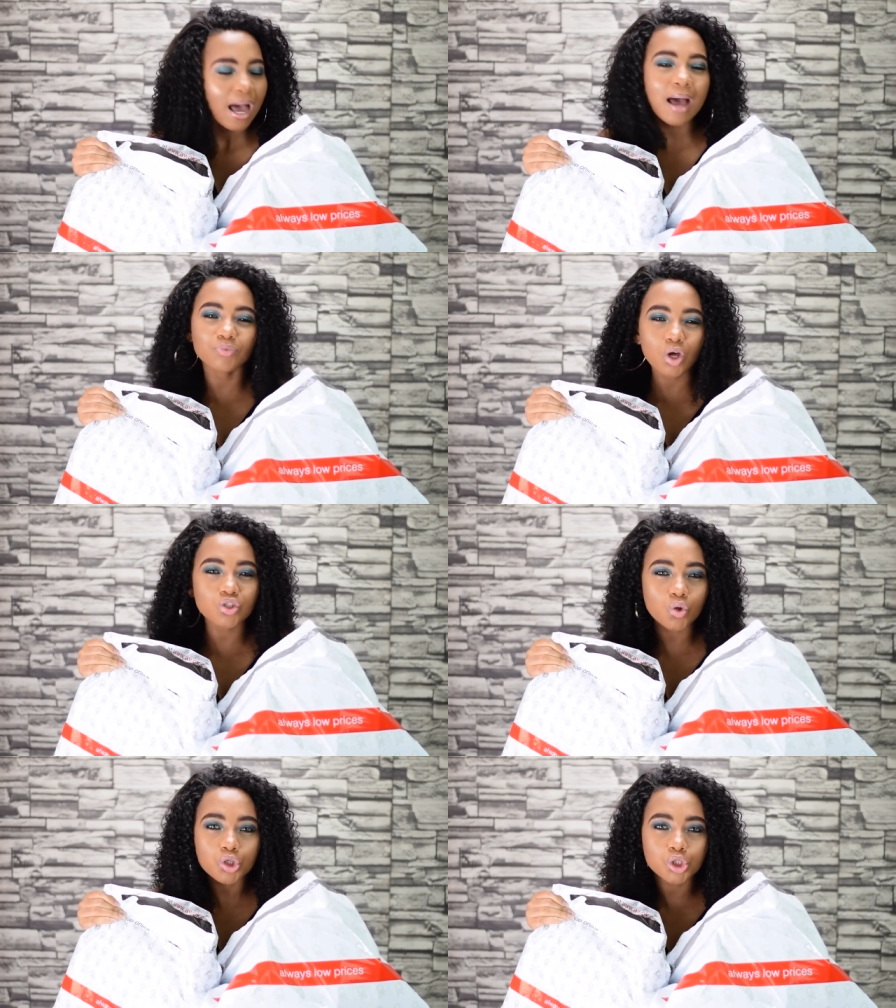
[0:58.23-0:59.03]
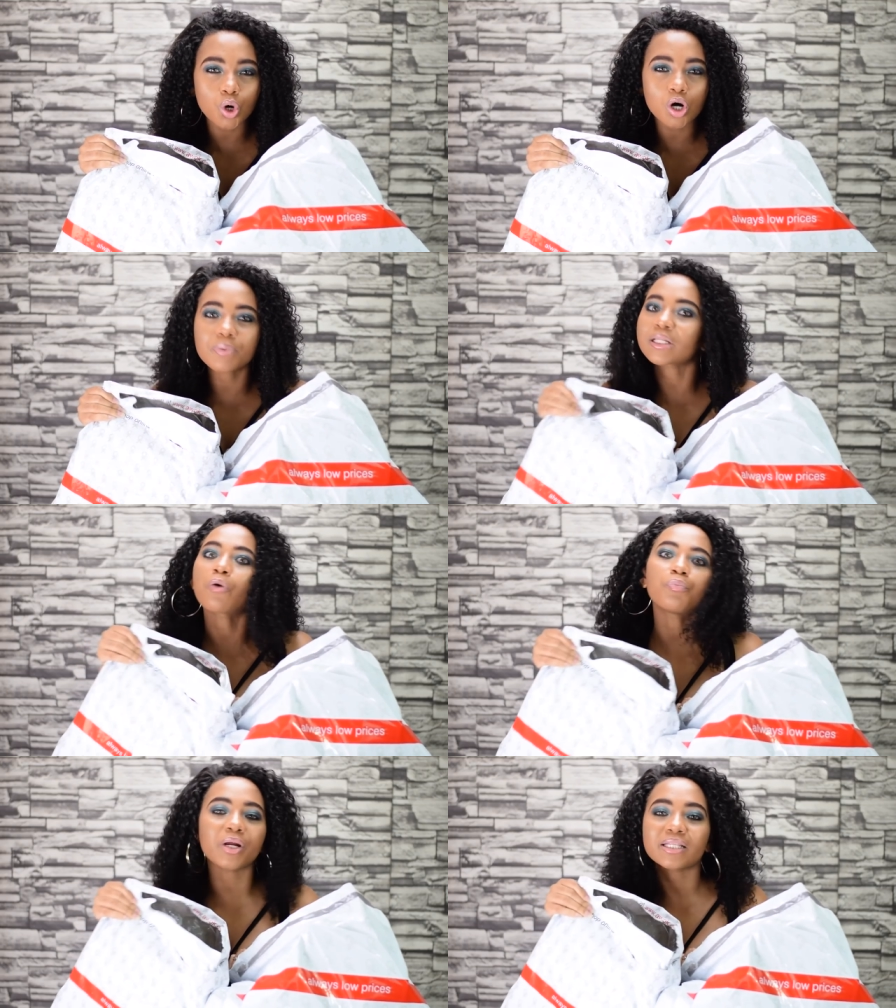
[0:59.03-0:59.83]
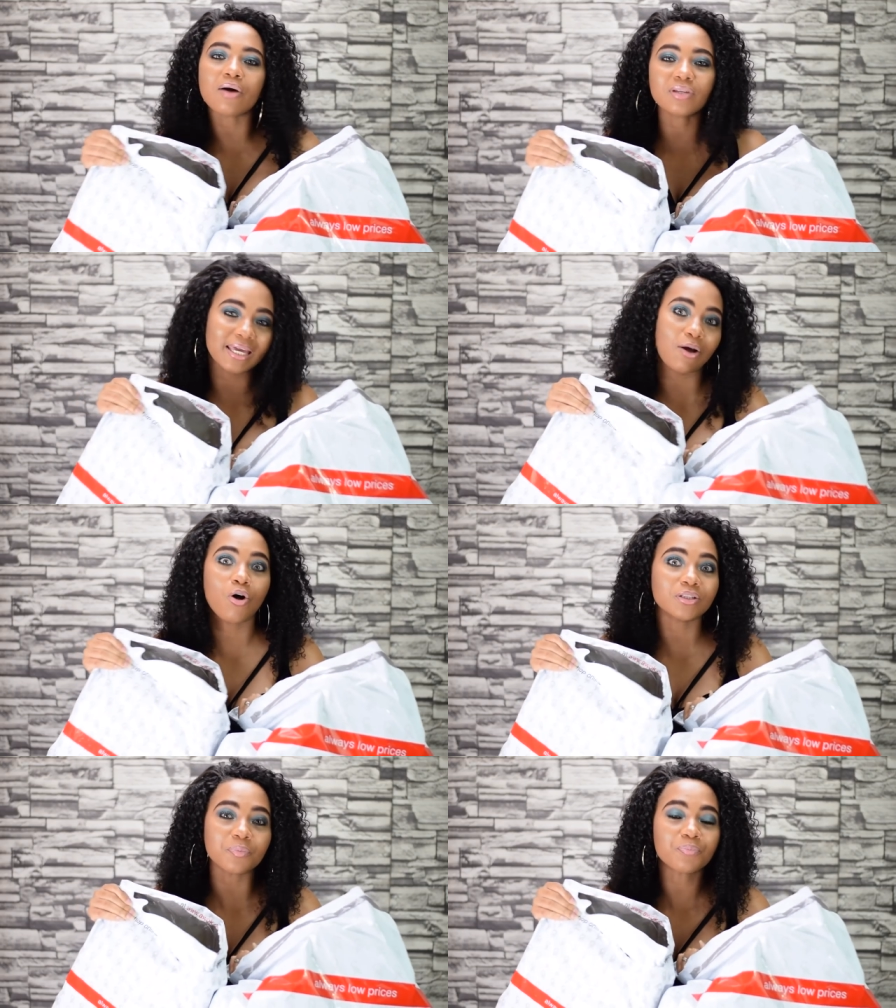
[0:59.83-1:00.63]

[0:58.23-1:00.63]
I'm not so sure, but I'll break down like all the